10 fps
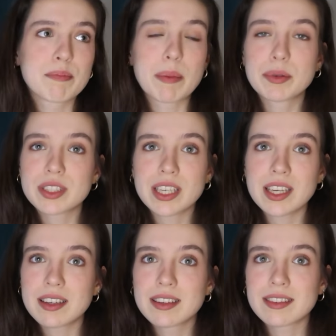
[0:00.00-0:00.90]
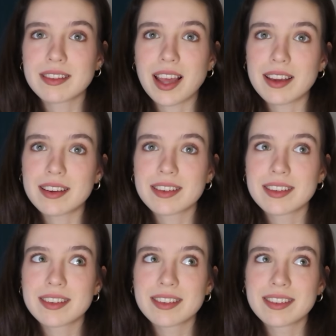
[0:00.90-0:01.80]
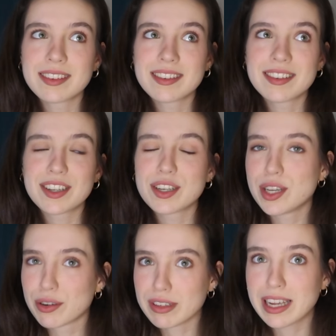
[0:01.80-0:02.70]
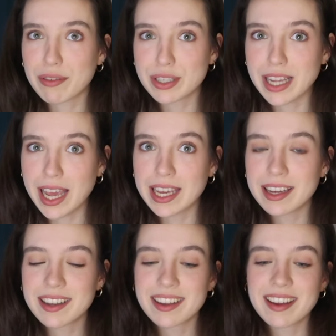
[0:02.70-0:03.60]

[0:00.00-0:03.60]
bubble tea, like, nearly every day.